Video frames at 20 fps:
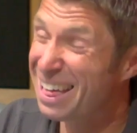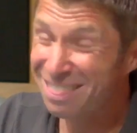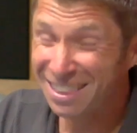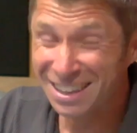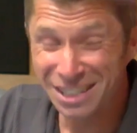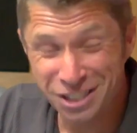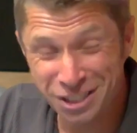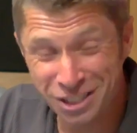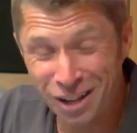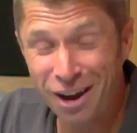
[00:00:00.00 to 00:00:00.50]

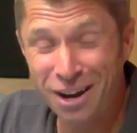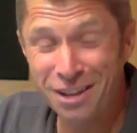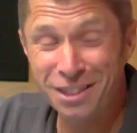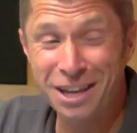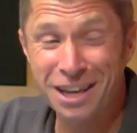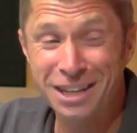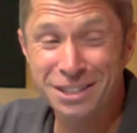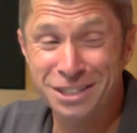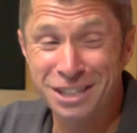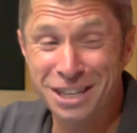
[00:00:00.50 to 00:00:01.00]
they started
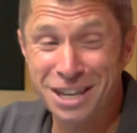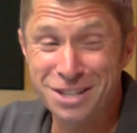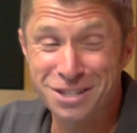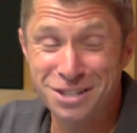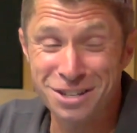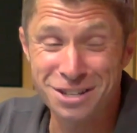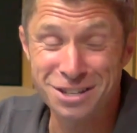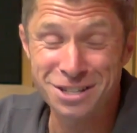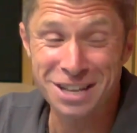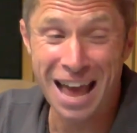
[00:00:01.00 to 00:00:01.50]
their
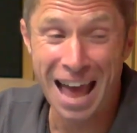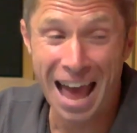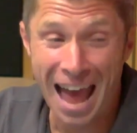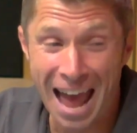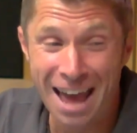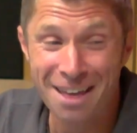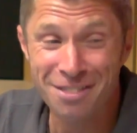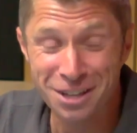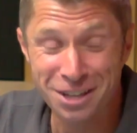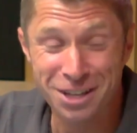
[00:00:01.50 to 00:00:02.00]
seasons
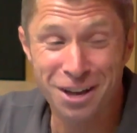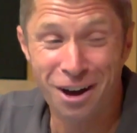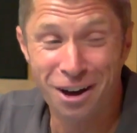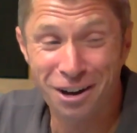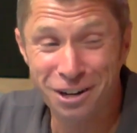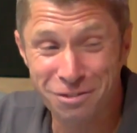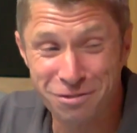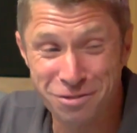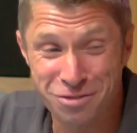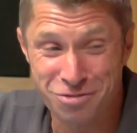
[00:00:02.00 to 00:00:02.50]
at the Cardiff